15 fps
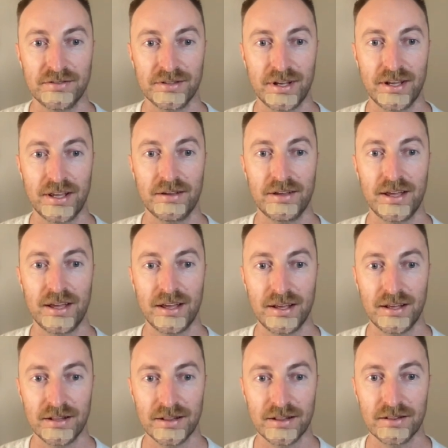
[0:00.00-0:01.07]
It's like
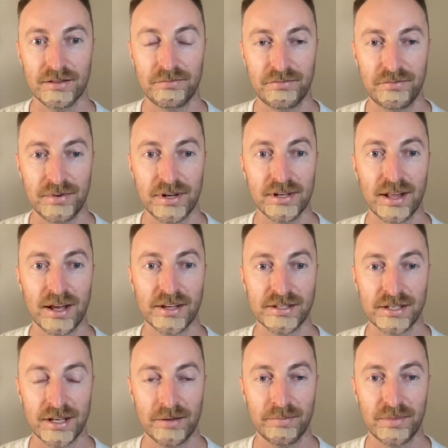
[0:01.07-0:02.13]

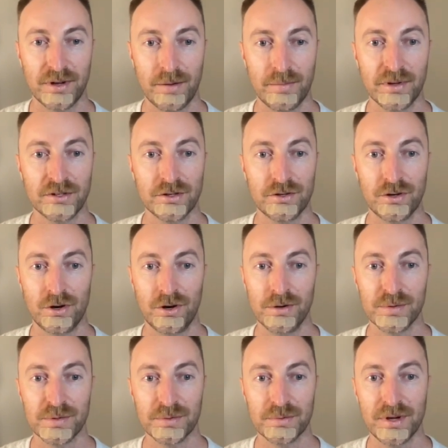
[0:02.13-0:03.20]
realizing and coming to
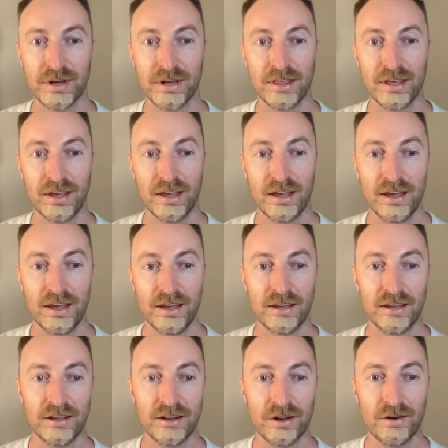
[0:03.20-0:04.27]
terms with,
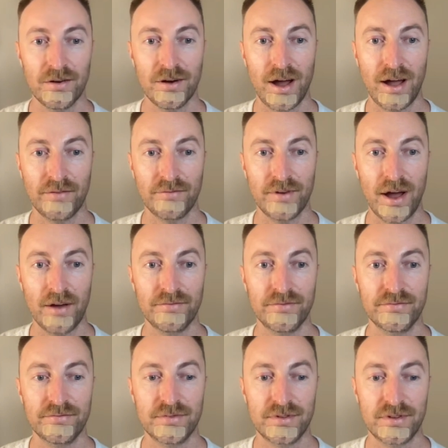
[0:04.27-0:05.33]
I've
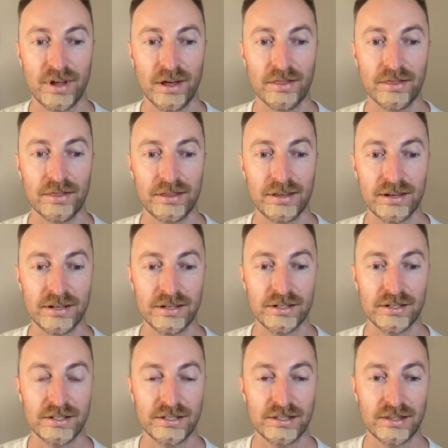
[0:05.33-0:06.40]
done
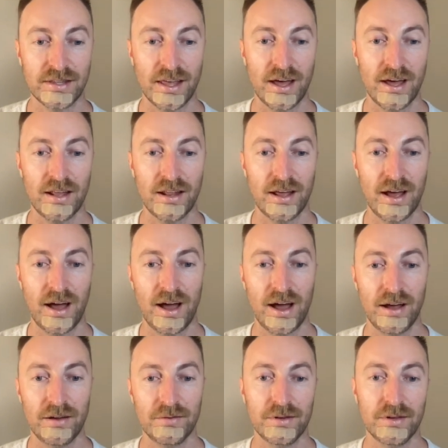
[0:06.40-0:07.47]
things that
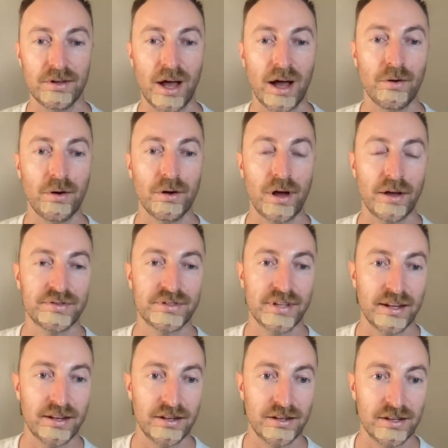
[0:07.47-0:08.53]
I've
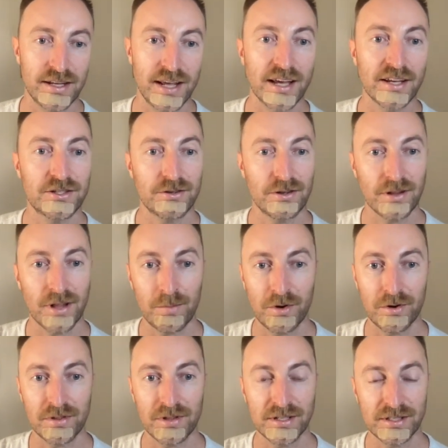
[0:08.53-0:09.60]
said yes to a lot
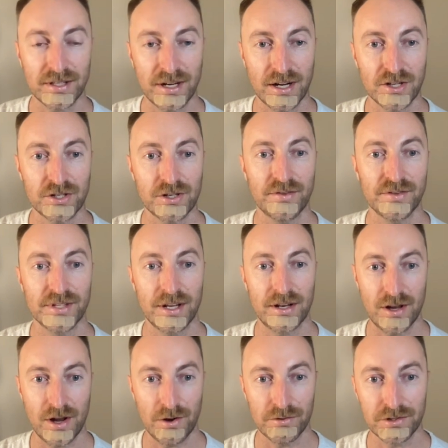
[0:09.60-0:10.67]
more things than I should have said
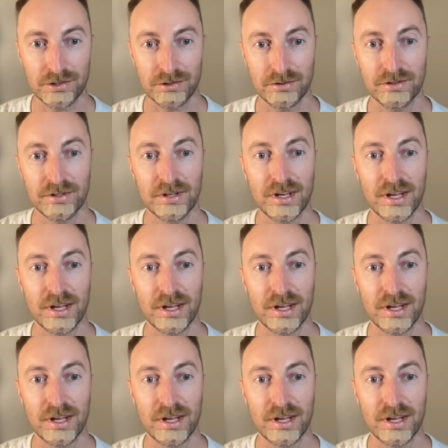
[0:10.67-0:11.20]
no to.